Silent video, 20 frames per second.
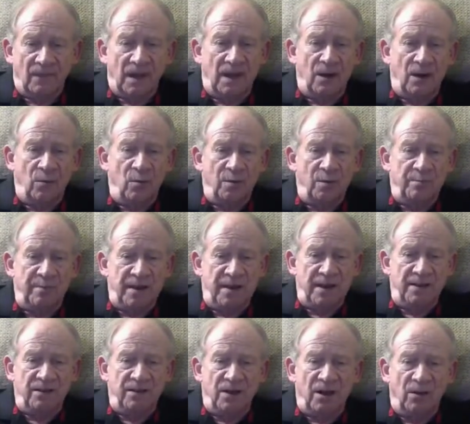And it would
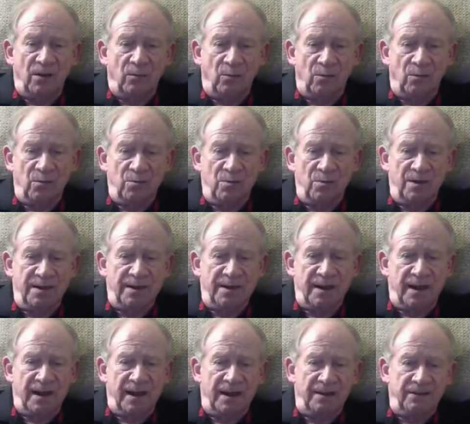be their
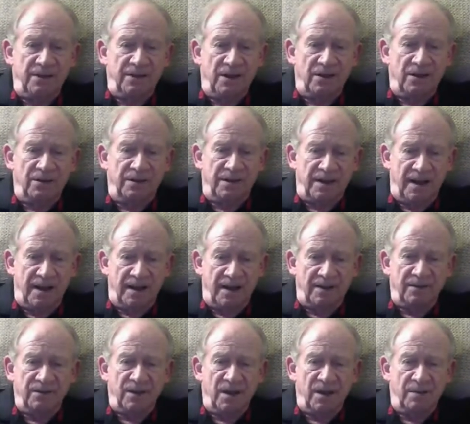ruin and their
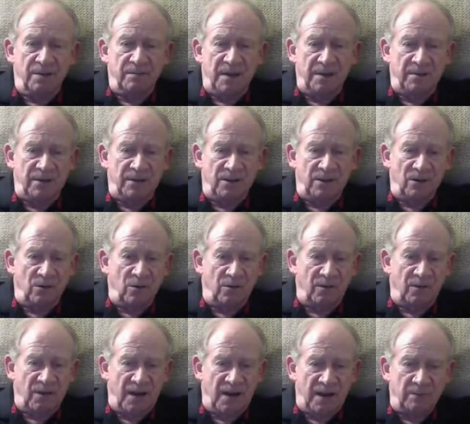death, and maybe their
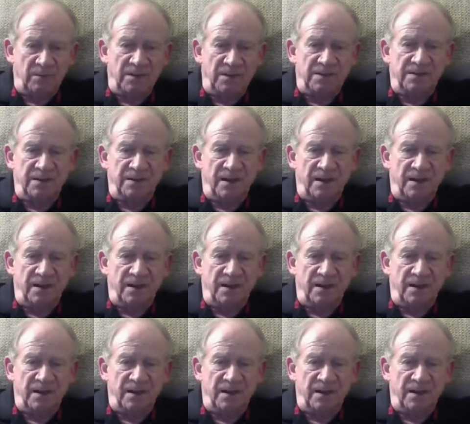whole family's